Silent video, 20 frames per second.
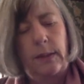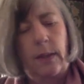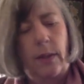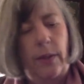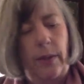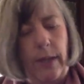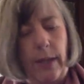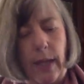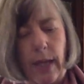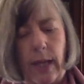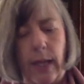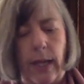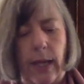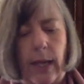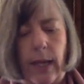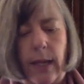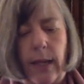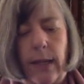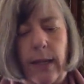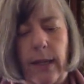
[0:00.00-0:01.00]

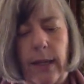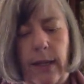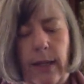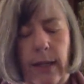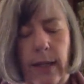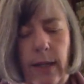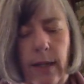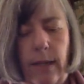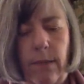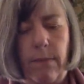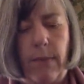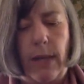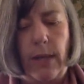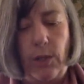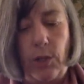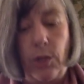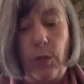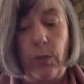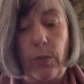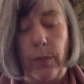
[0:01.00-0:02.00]
Okay, and
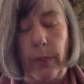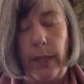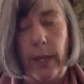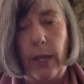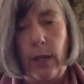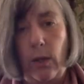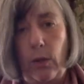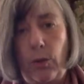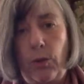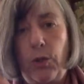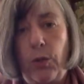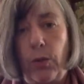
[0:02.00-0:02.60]
she will be held